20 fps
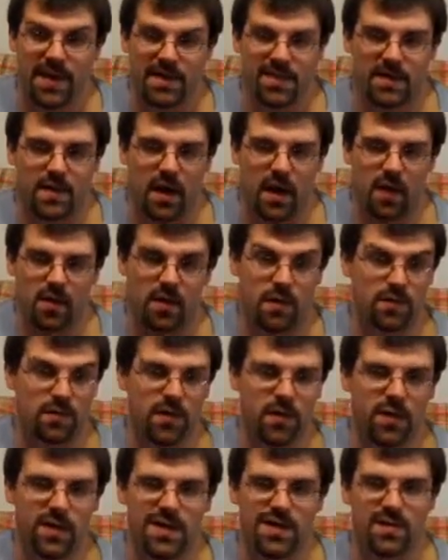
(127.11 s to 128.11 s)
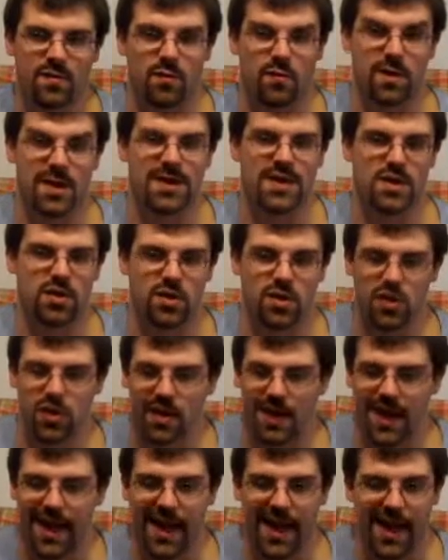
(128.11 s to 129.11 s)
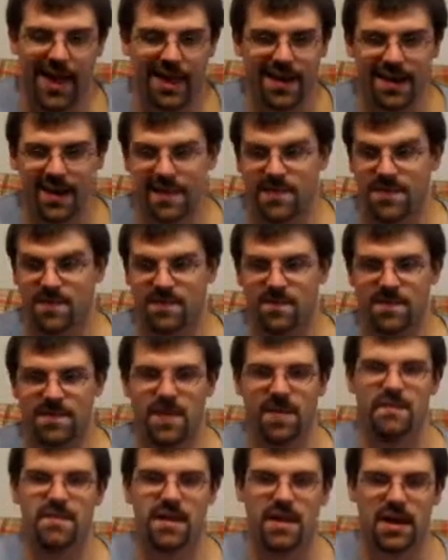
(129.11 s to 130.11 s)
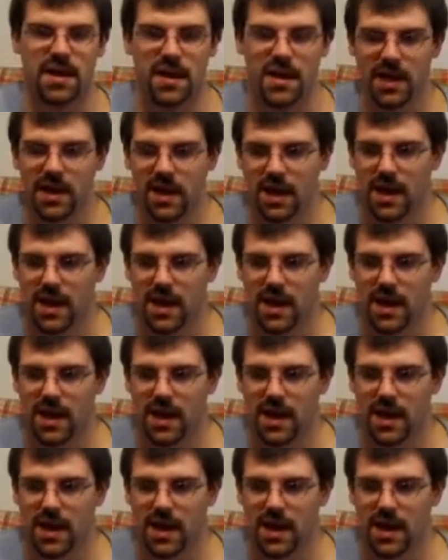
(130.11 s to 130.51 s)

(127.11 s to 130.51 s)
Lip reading: It's colorful. It's great to look at. It's vivid.